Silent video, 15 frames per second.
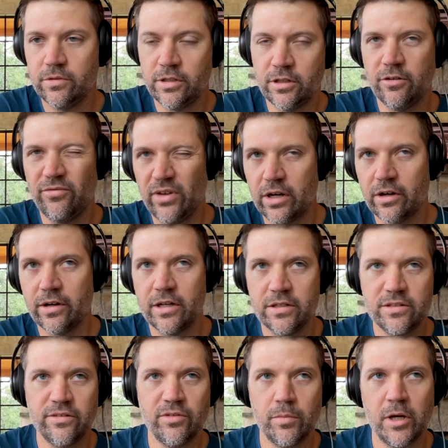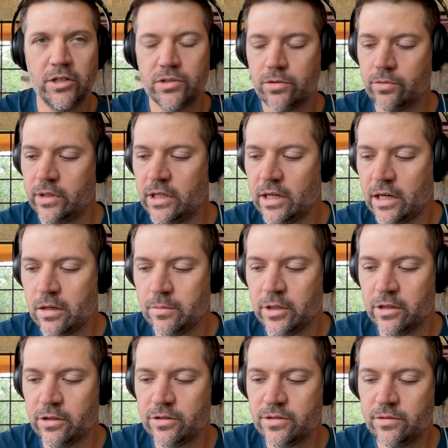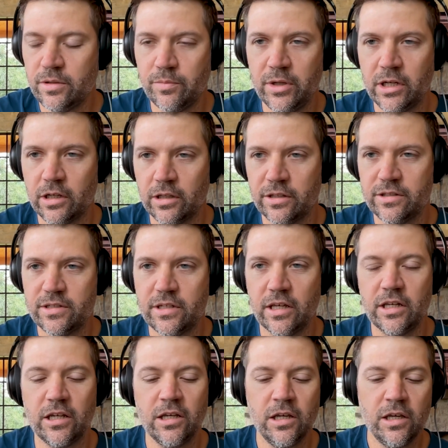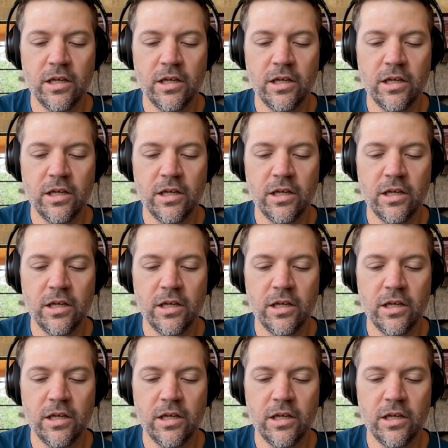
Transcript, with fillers: you know, variance of about 20 nanometers depending on the study,